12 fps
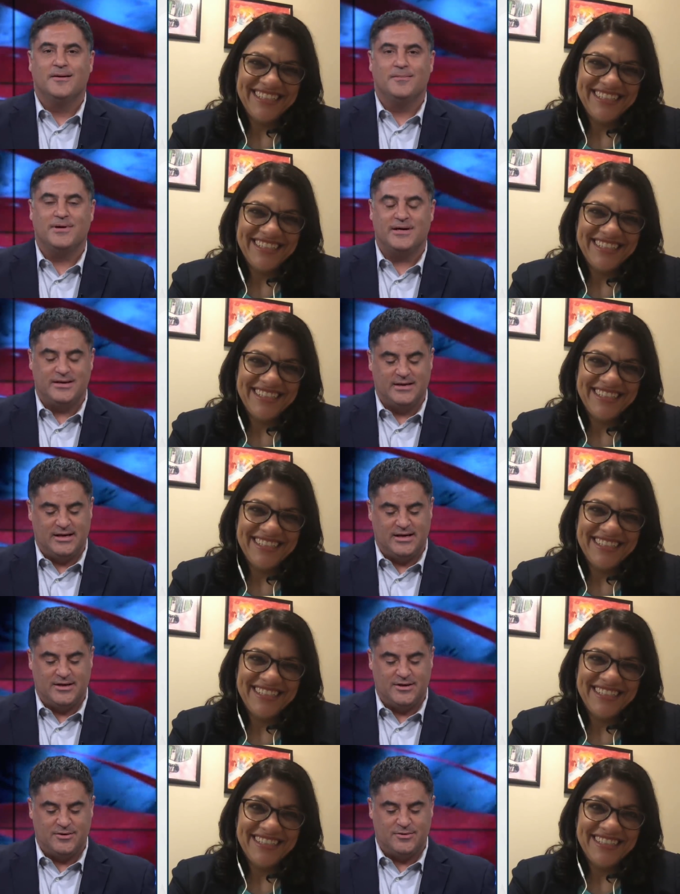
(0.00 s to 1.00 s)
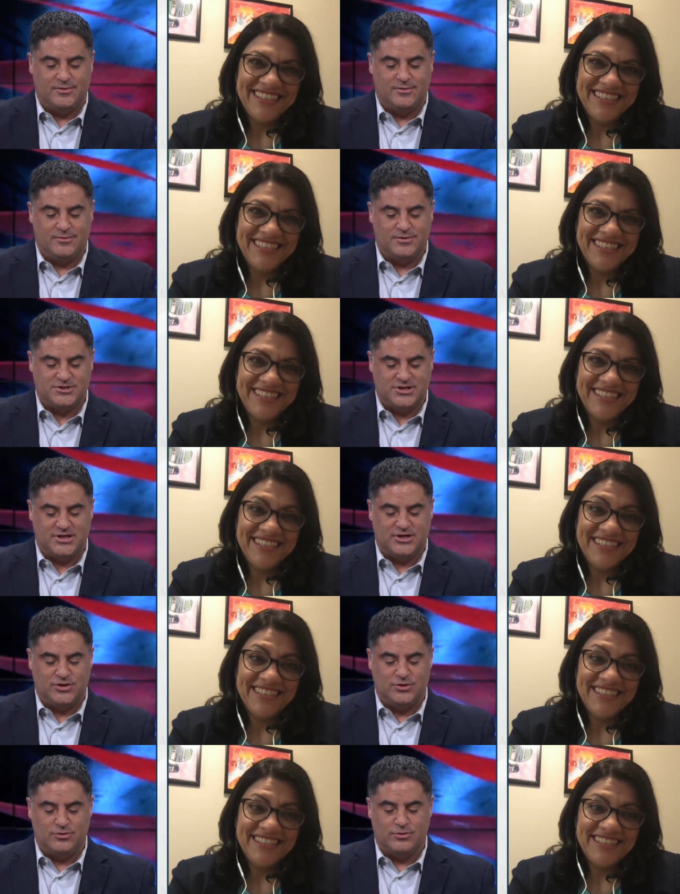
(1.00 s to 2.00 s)
Speaker 1: but uh,
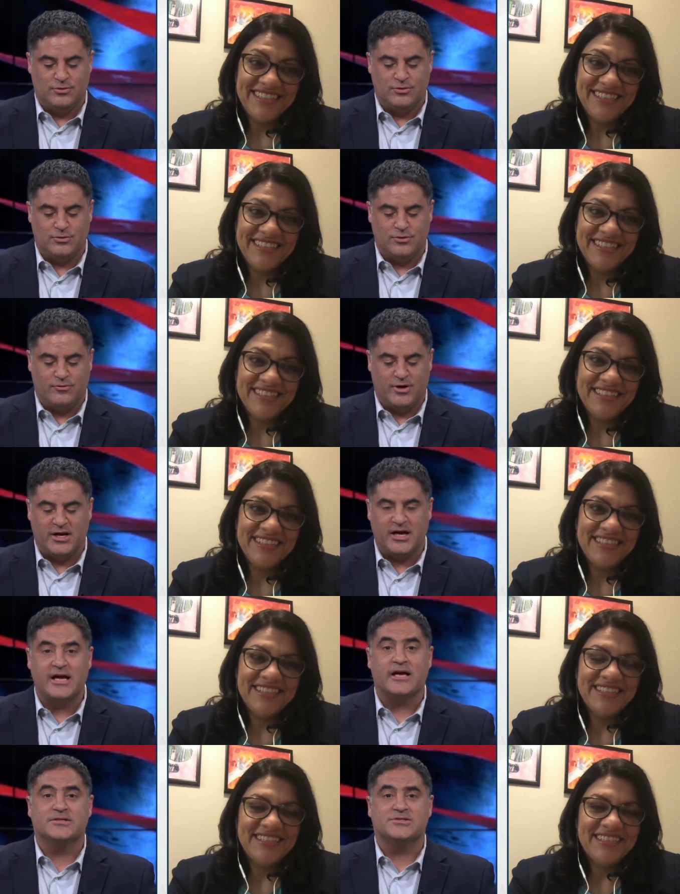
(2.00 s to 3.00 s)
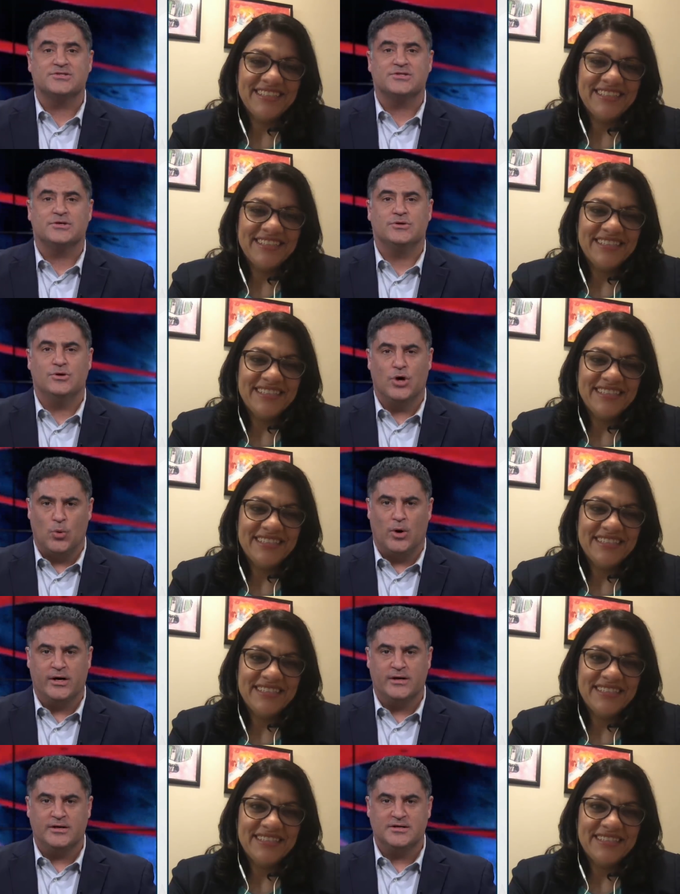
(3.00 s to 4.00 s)
Rashida, you're running against no
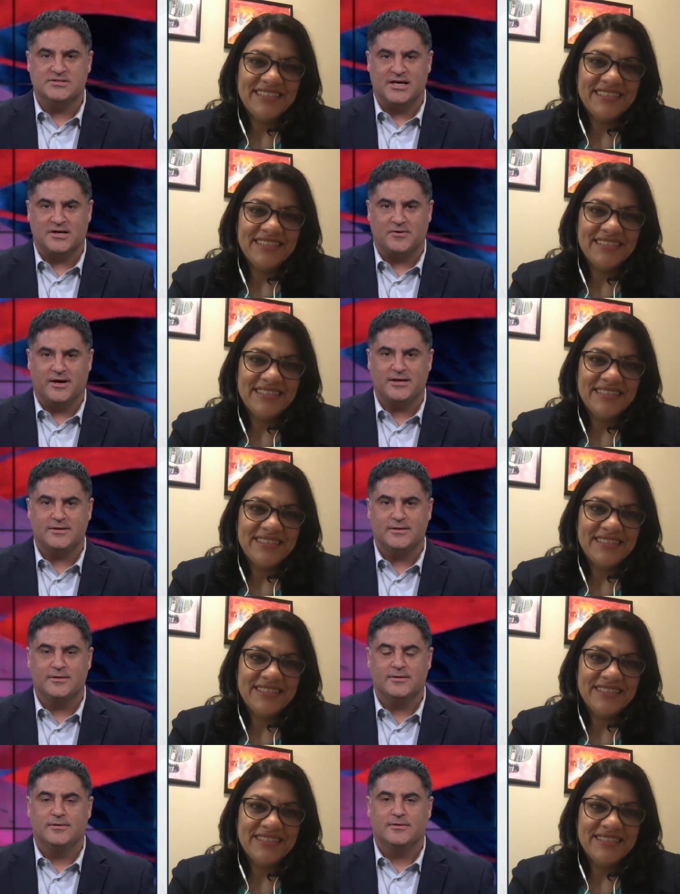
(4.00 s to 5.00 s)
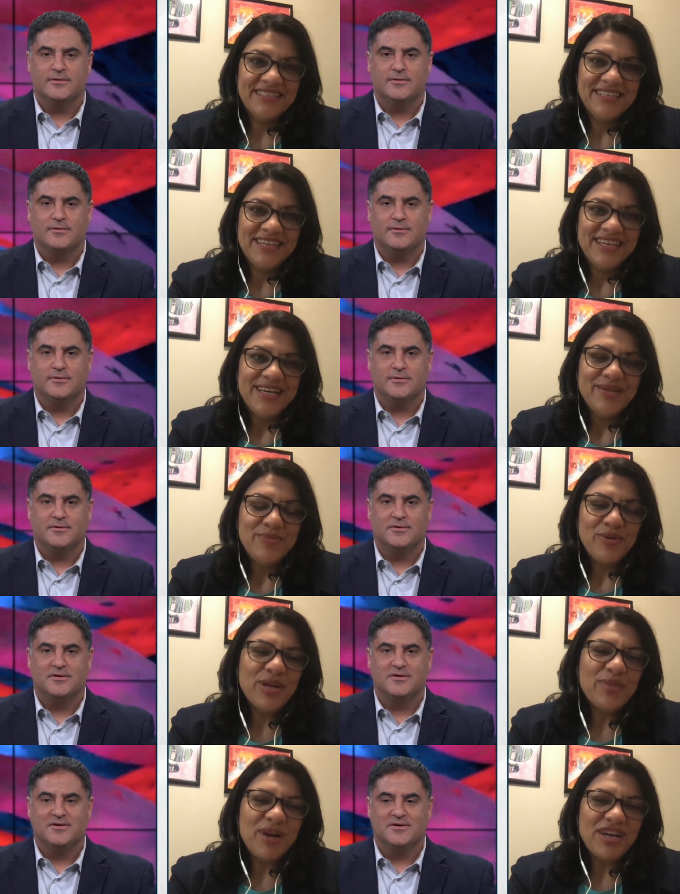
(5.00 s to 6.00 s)
one. Is that correct?
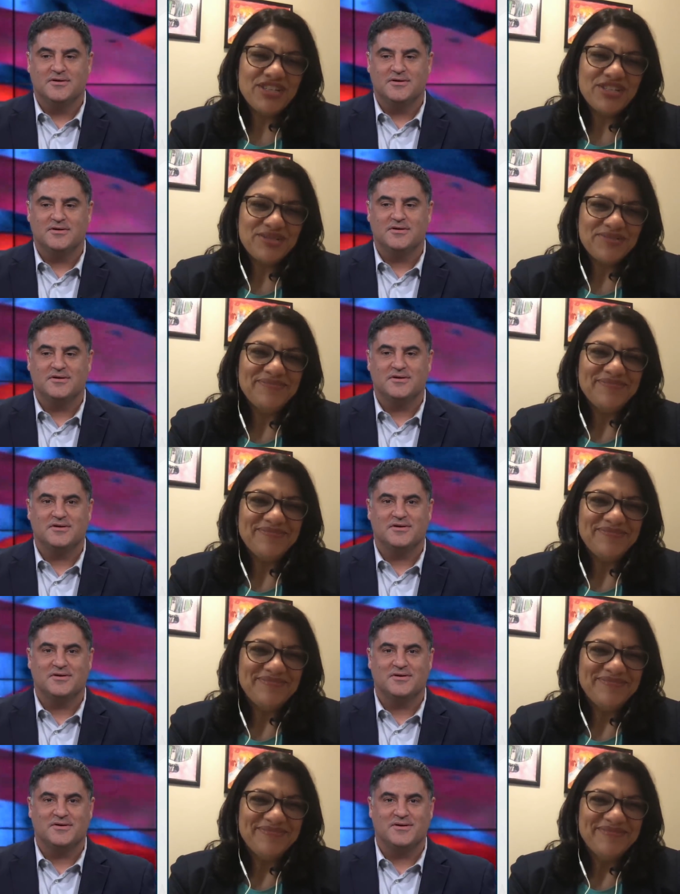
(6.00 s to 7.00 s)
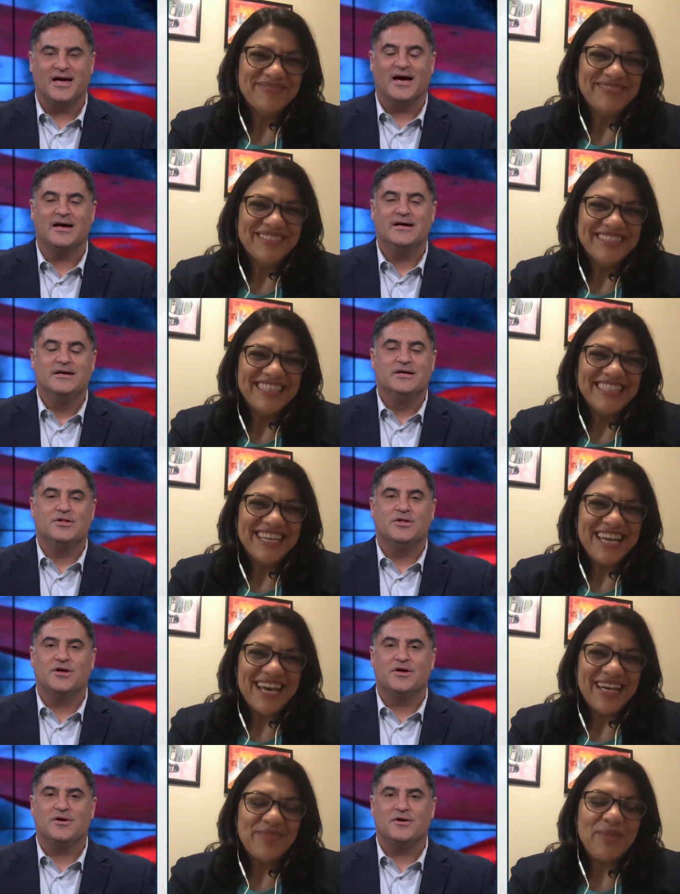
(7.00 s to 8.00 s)
Speaker 2: Pretty much. Yeah.
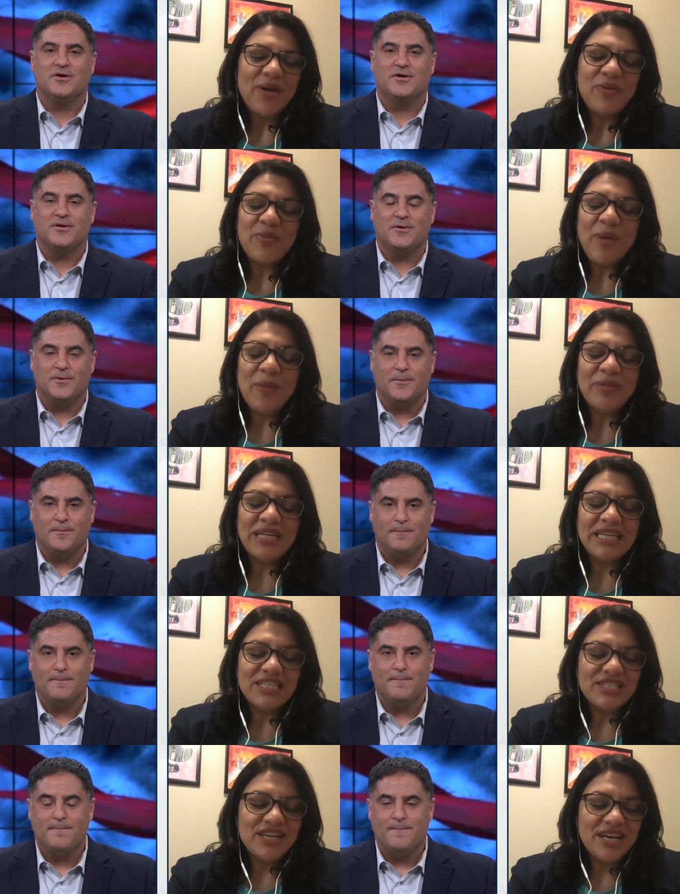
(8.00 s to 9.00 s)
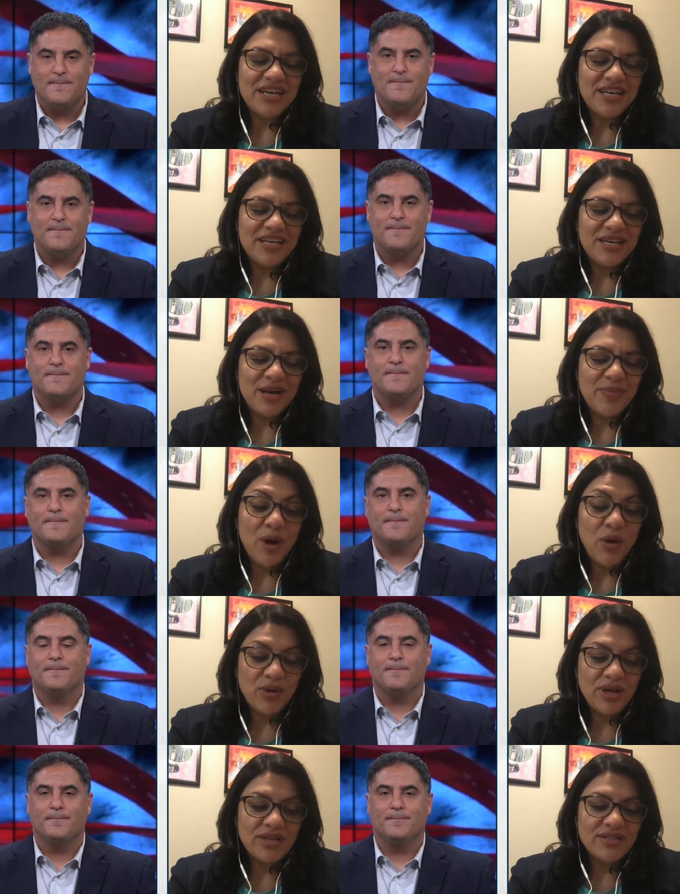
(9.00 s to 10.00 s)
Yeah. My Republican uh,
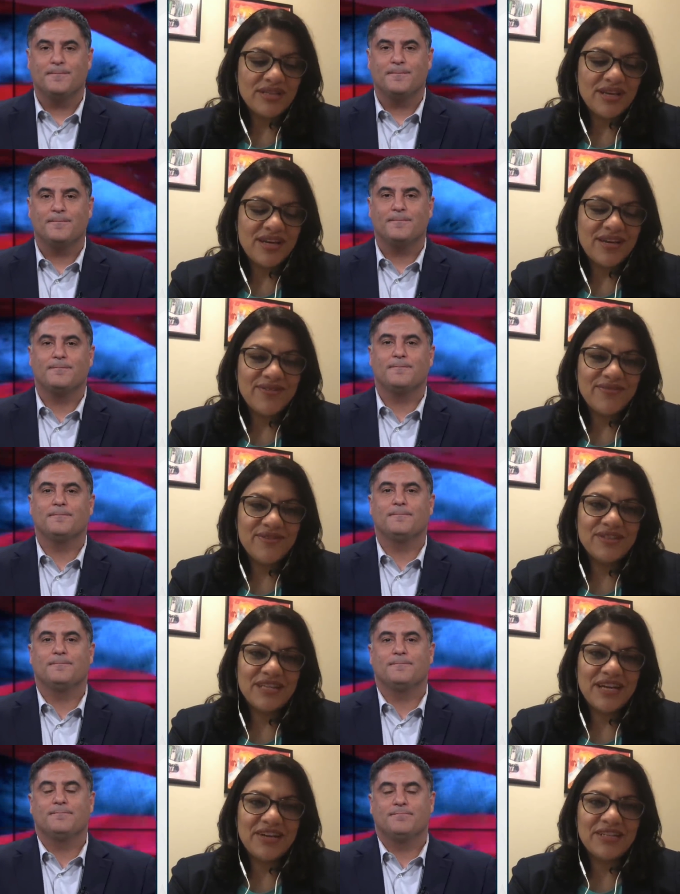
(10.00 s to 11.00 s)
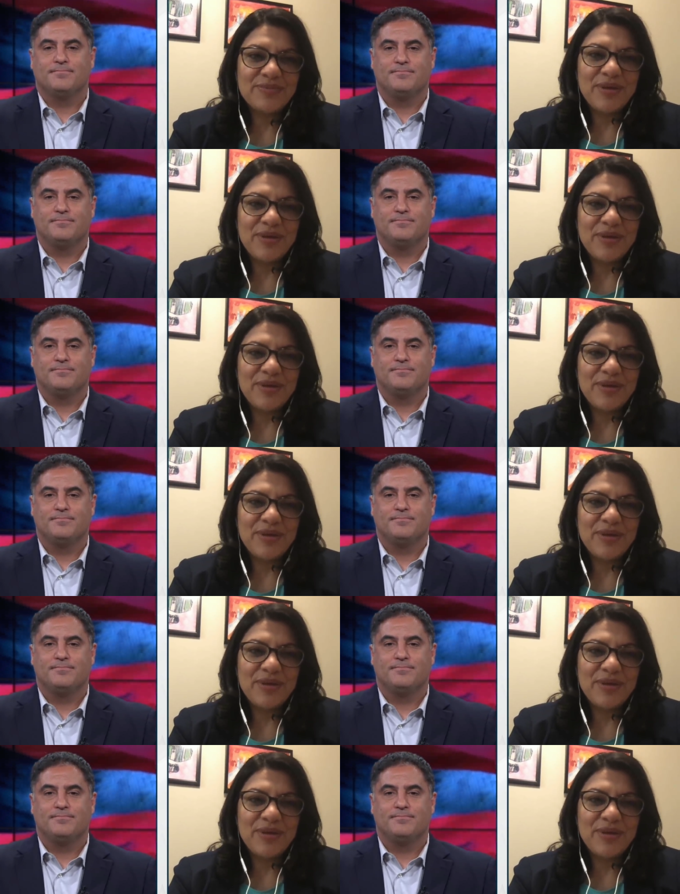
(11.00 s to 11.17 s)
opponent uh, filled out his